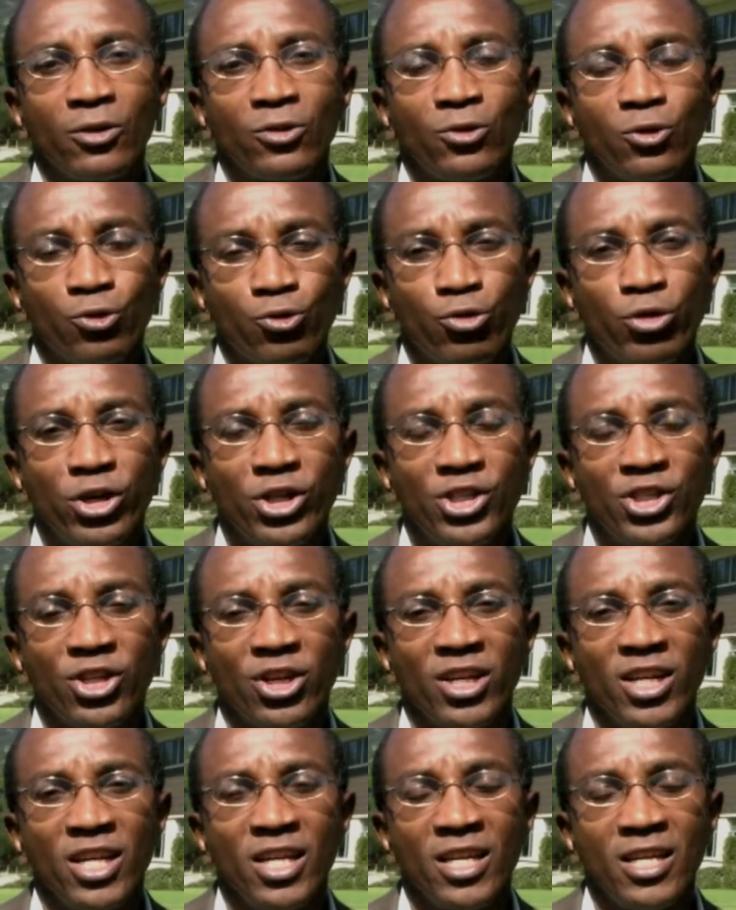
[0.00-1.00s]

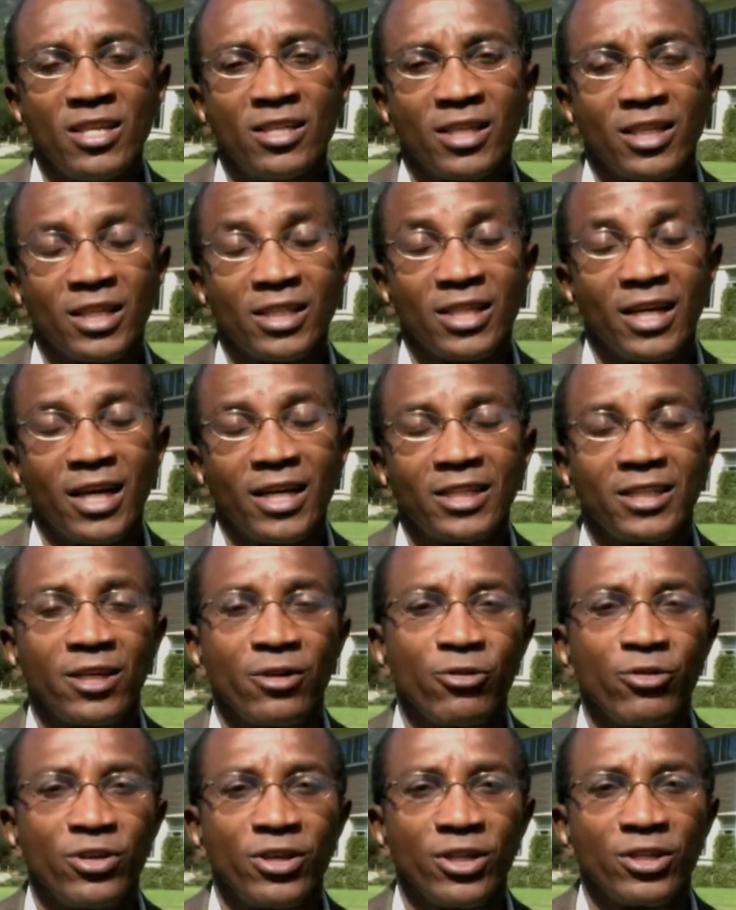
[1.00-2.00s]
nutritional needs and the
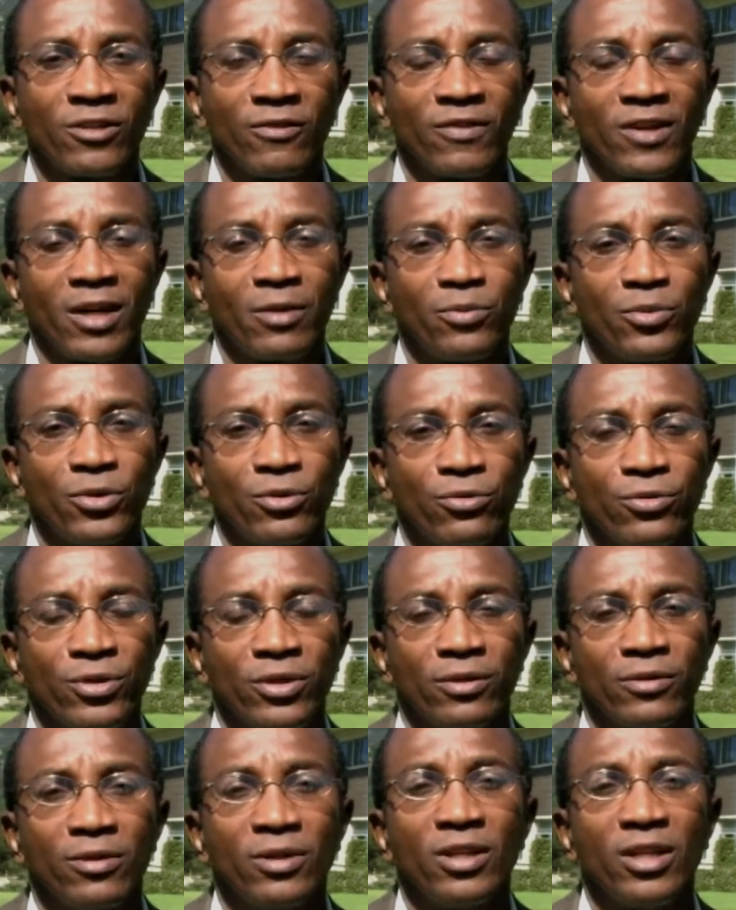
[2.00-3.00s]
dietary needs of
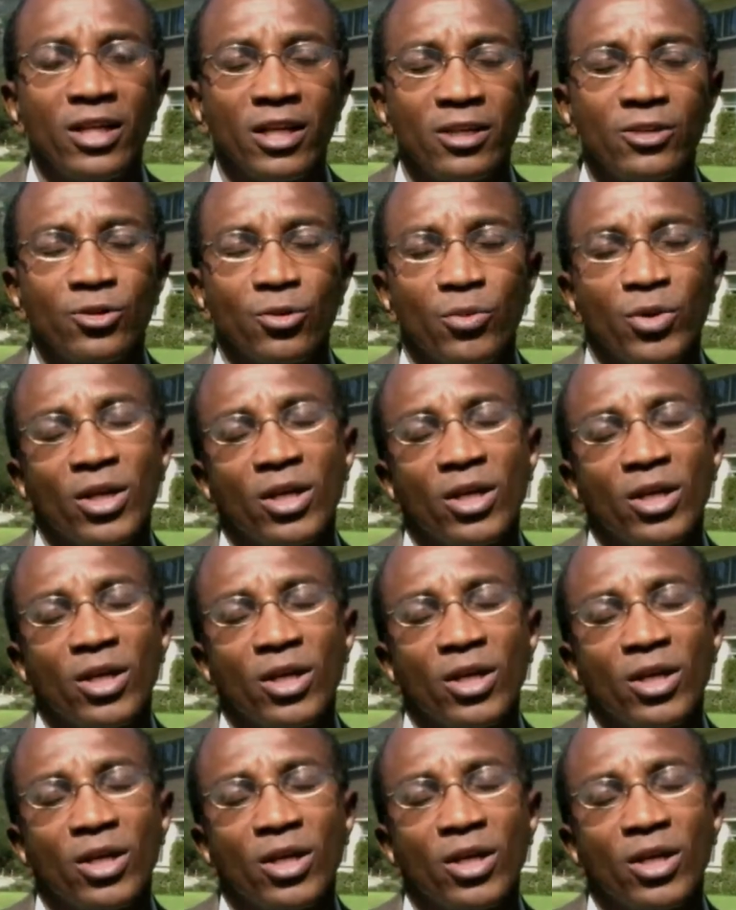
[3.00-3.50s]
Liberia needs to be